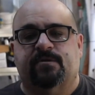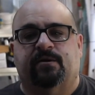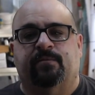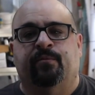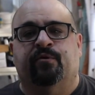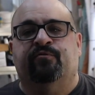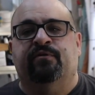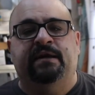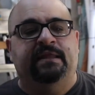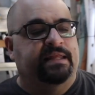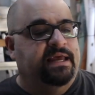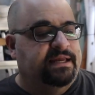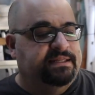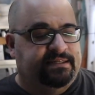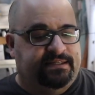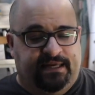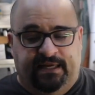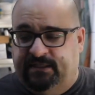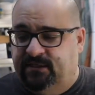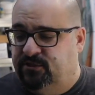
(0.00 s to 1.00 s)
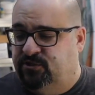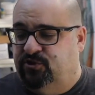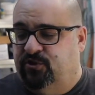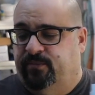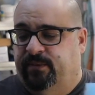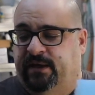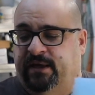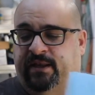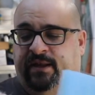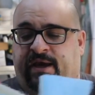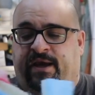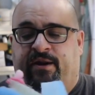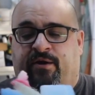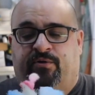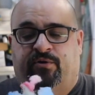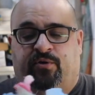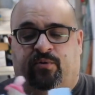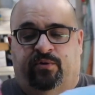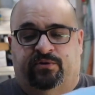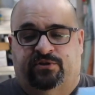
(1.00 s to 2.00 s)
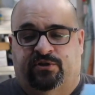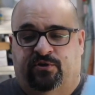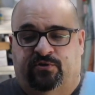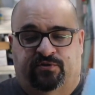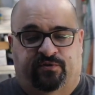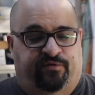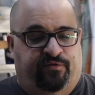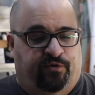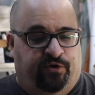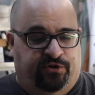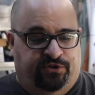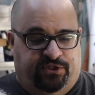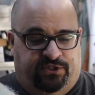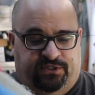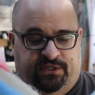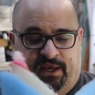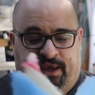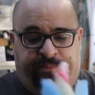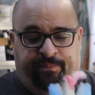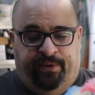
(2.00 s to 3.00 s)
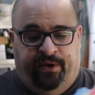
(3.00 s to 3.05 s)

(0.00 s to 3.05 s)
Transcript: Marineland sent it to me and I don't know what to use it for just yet,